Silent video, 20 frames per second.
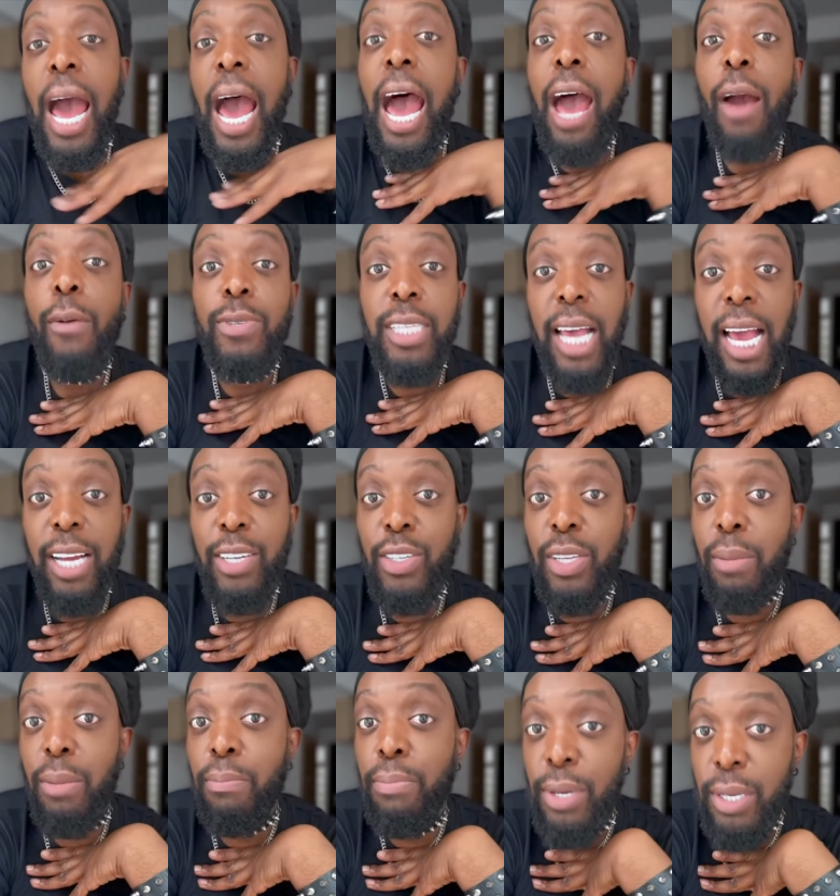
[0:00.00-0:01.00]
I was
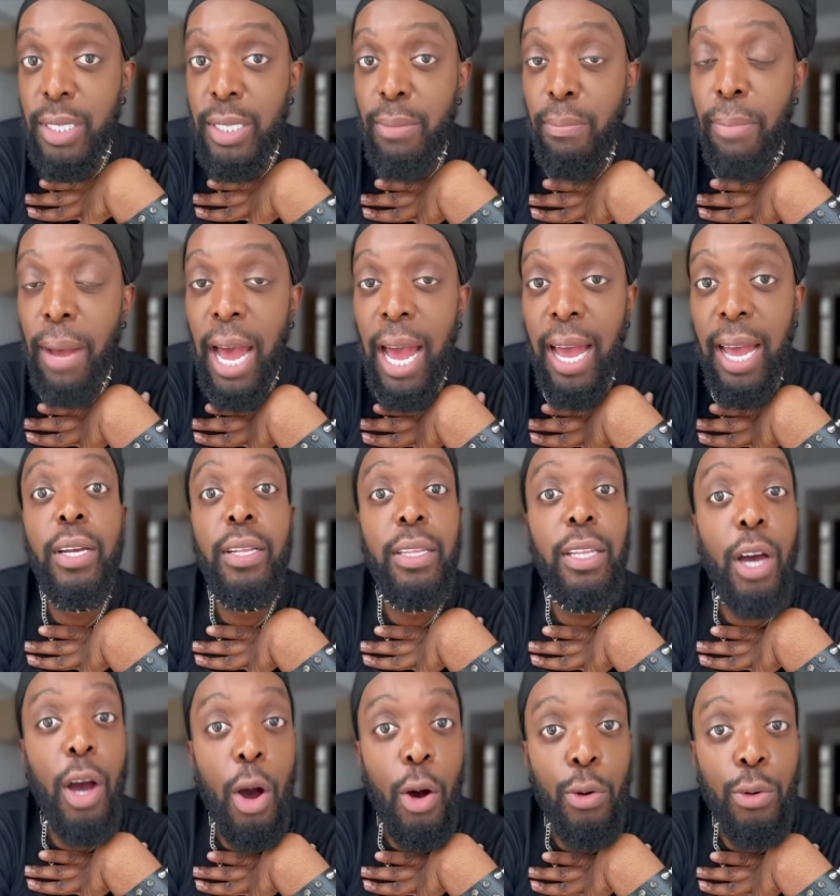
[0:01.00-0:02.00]
actually booked by
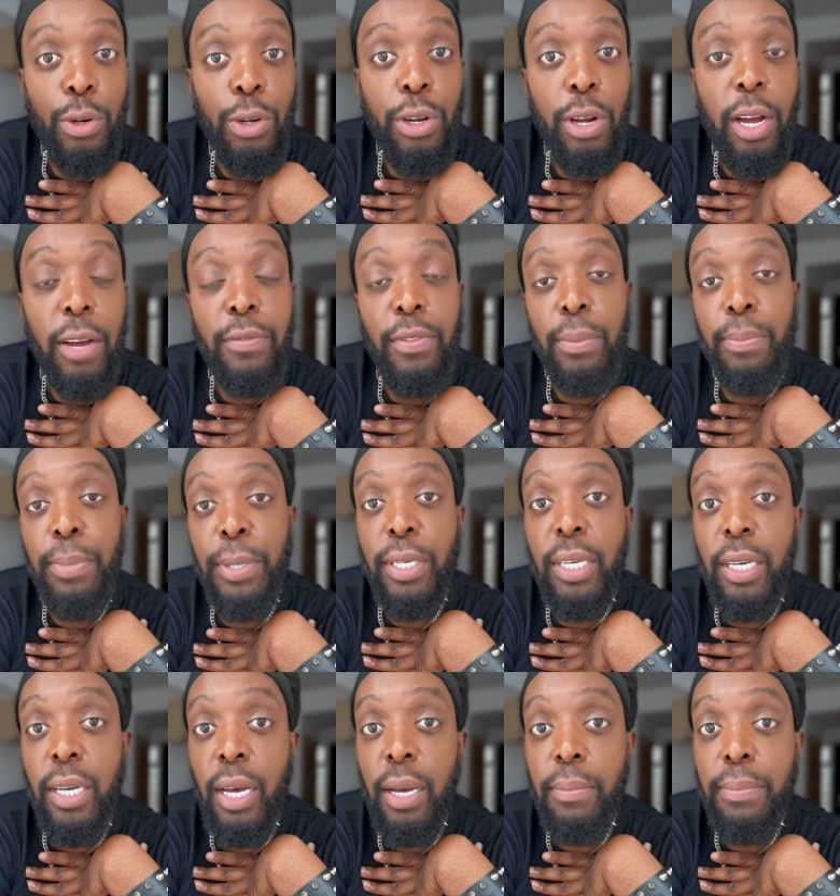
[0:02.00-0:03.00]
the owner of the
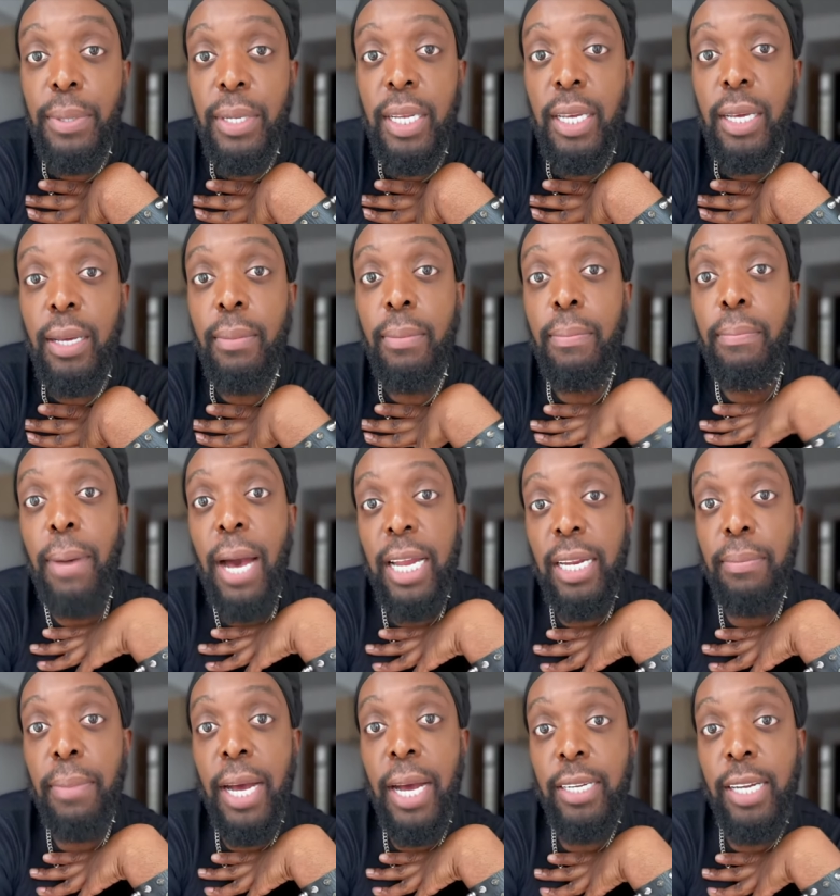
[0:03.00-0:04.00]
booking company, Body
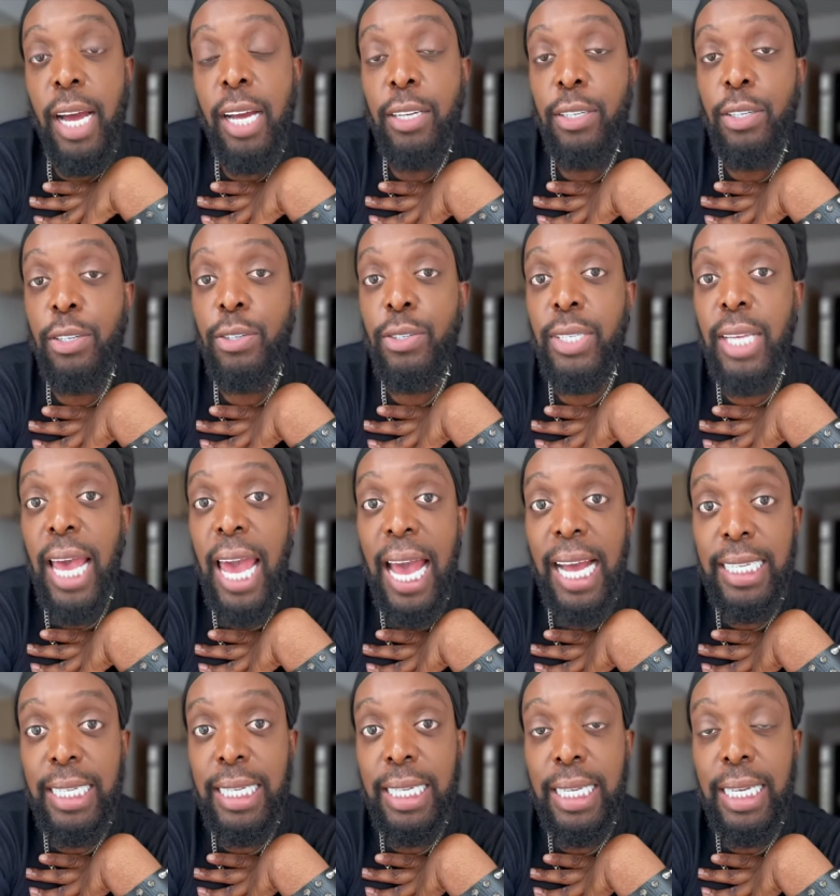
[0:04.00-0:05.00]
by Doctors,
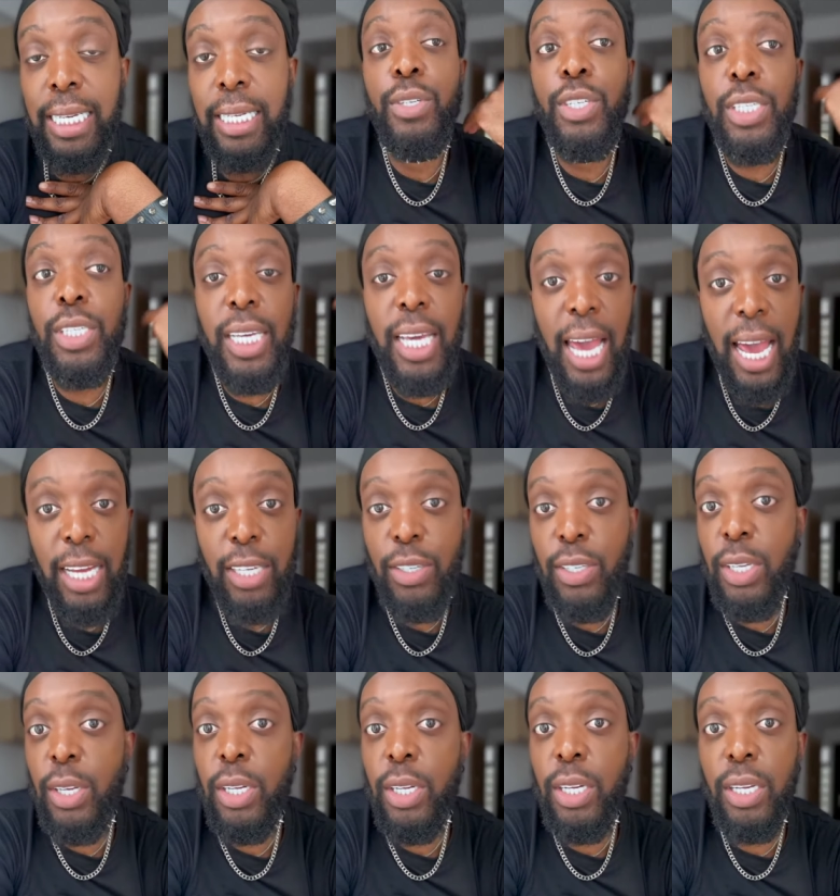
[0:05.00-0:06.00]
Ashley. She
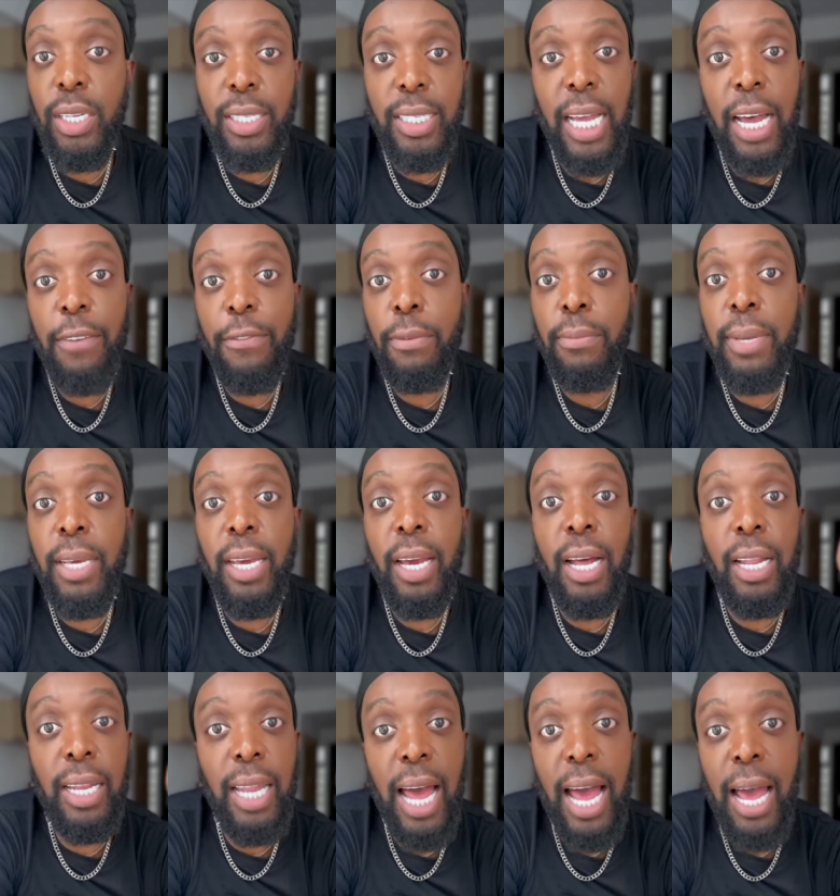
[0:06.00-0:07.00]
actually looked out for me
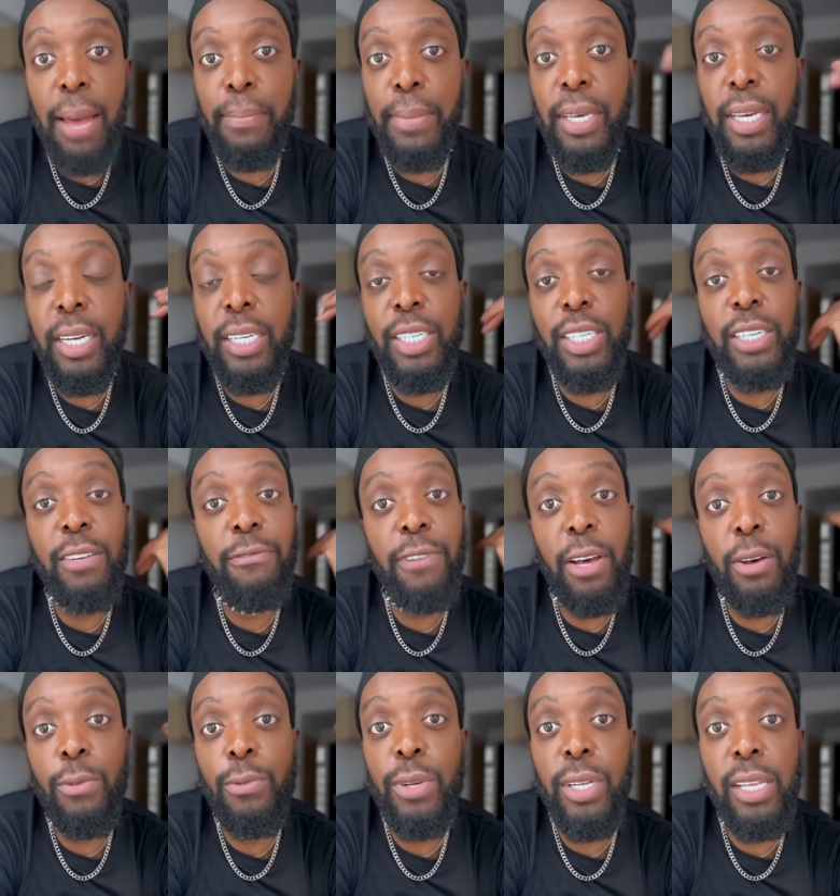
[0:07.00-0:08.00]
a lot because she
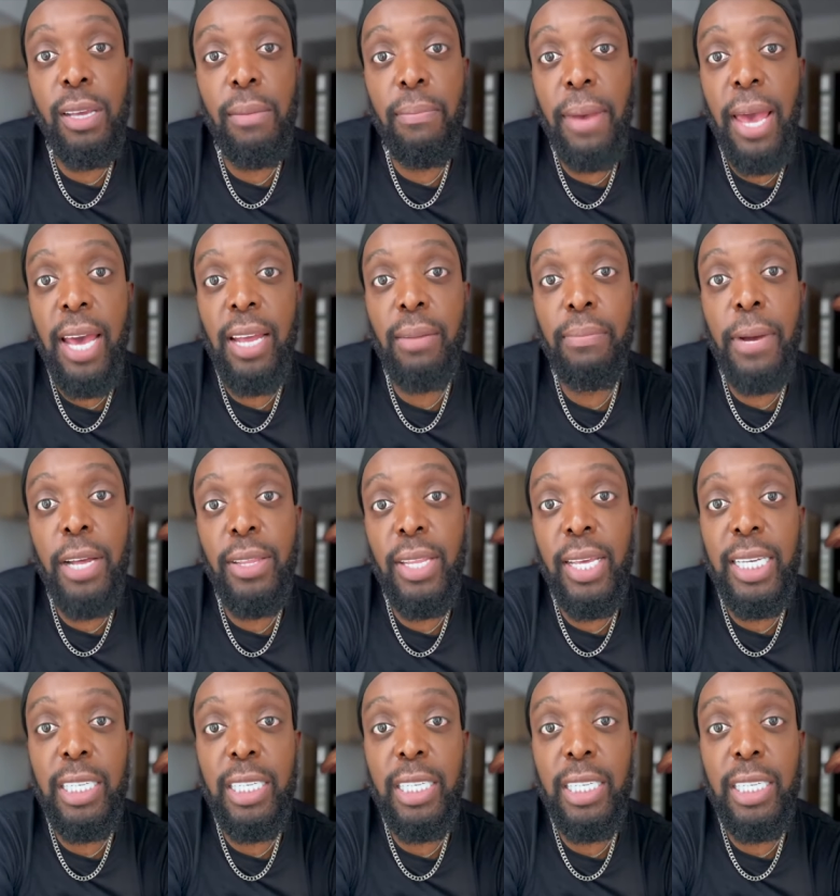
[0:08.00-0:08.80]
felt really bad about the